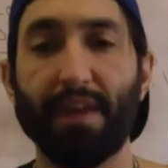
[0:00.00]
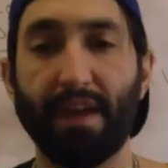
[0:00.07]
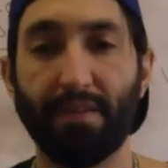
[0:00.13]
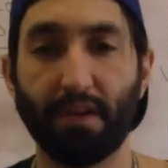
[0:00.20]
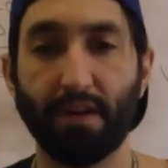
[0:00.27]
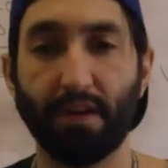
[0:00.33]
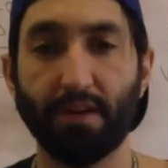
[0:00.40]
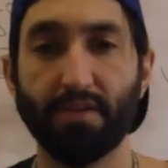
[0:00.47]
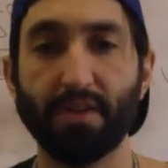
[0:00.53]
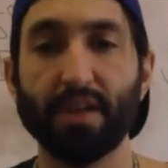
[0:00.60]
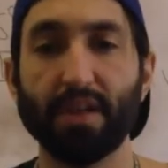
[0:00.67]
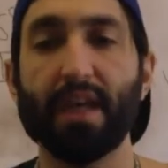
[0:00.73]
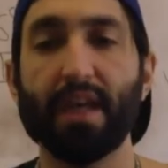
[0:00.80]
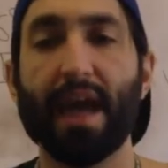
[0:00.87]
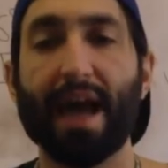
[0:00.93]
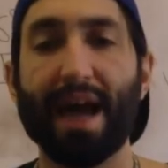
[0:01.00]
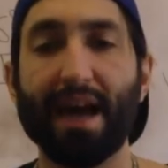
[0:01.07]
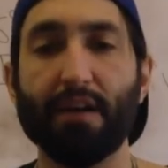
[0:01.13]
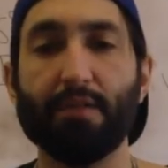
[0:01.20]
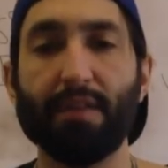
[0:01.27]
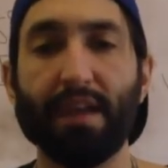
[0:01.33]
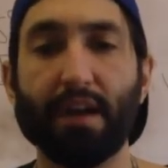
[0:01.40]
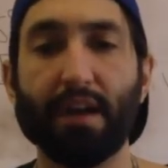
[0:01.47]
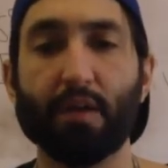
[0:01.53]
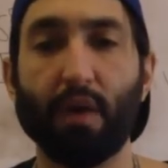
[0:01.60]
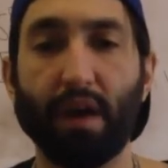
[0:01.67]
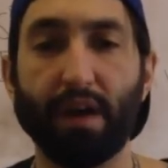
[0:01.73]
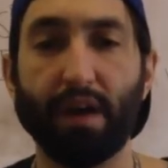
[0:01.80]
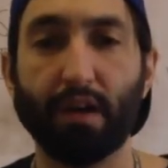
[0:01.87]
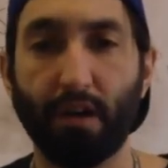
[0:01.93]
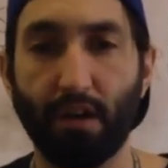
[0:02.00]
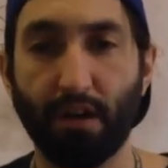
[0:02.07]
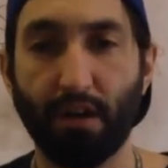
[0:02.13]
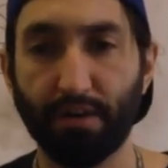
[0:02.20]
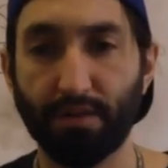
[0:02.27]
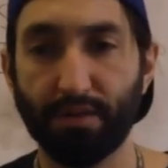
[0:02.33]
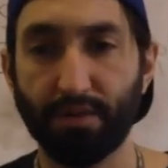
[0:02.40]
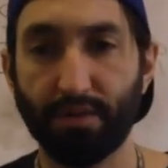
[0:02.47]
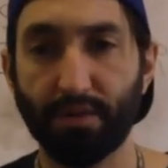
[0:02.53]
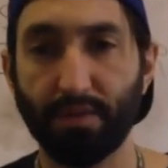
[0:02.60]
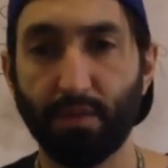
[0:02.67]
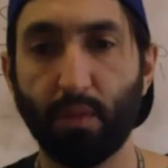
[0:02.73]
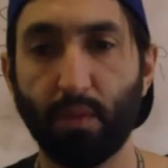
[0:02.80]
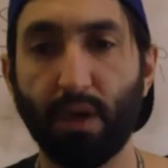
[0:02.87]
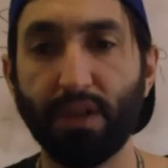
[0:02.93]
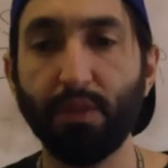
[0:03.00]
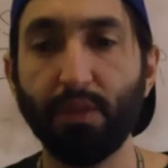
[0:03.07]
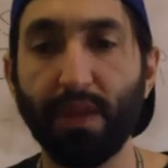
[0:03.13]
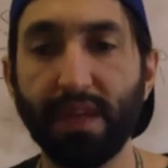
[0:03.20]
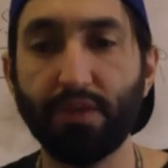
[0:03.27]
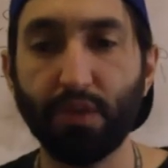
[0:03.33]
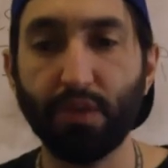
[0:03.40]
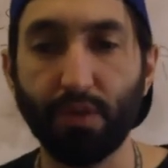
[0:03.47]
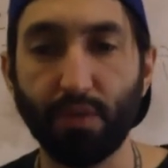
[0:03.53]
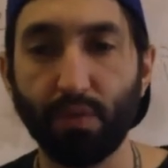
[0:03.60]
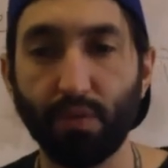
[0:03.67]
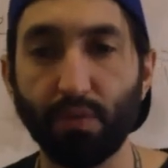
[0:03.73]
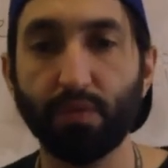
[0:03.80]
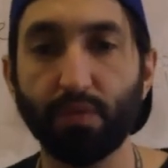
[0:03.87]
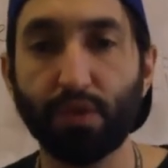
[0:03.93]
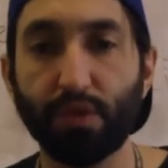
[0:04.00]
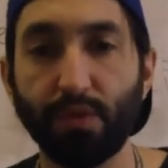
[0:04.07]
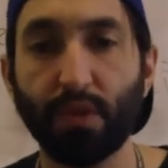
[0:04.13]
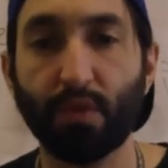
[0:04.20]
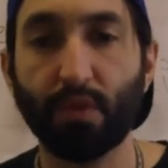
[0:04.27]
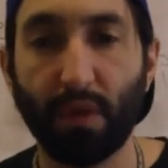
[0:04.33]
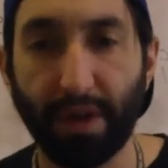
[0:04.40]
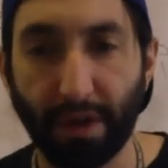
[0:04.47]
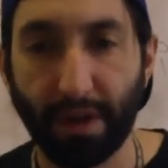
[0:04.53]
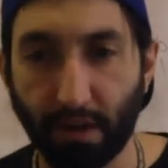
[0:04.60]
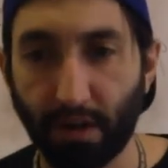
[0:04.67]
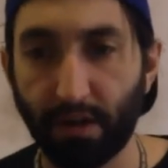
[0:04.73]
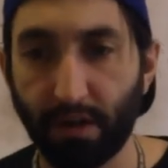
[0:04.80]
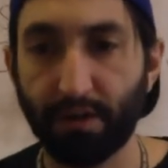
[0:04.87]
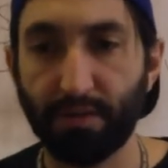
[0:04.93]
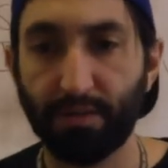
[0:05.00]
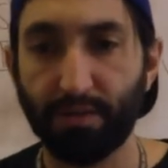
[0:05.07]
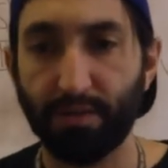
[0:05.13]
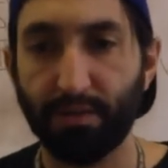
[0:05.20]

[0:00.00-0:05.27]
have cards. How do they acquire cards? What do they do to acquire cards?